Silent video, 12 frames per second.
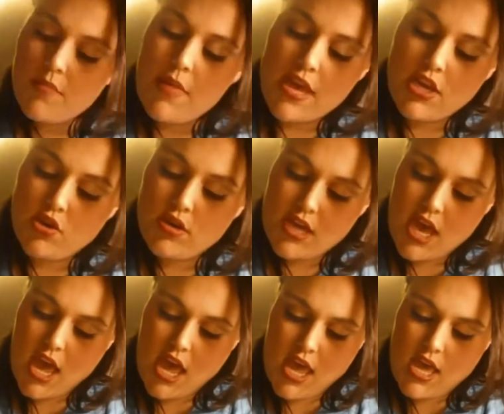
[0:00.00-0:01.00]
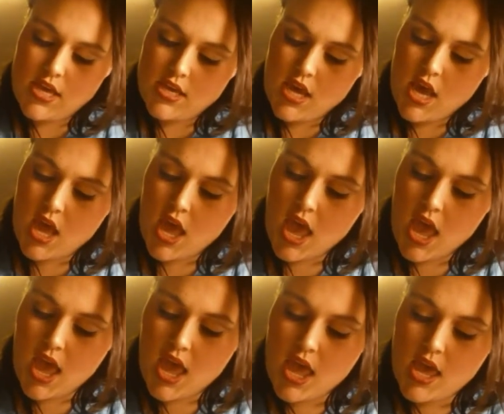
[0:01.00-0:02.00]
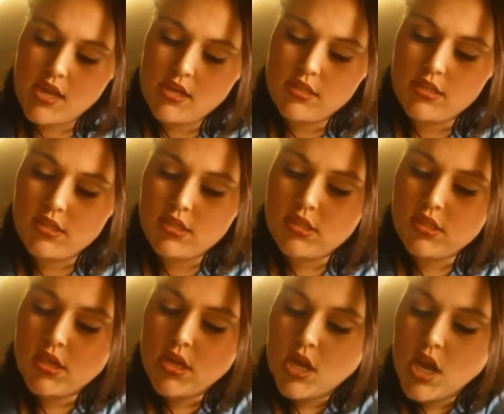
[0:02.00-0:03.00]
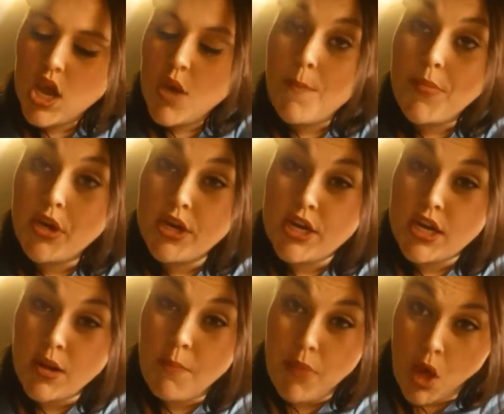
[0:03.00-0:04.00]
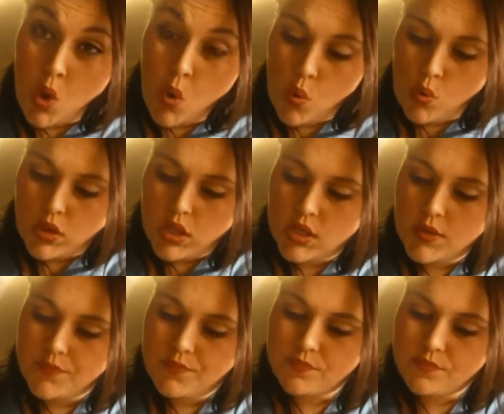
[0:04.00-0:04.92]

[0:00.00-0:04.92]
You're gonna make your cake and put it in a bowl.